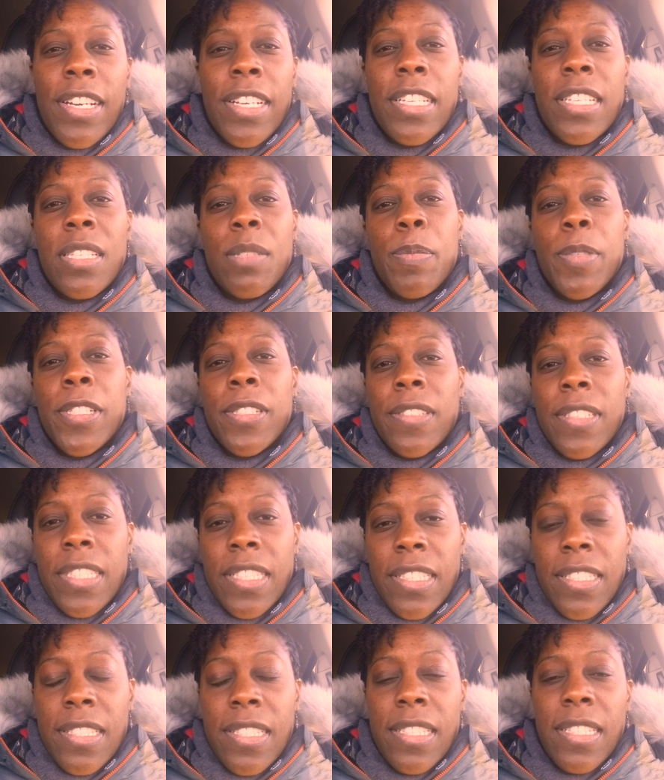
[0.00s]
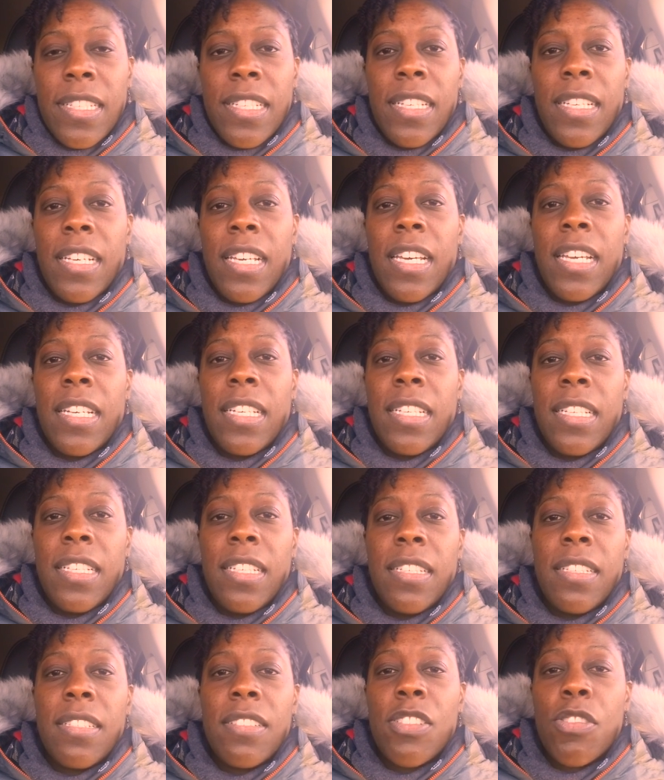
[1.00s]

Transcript: experiencing any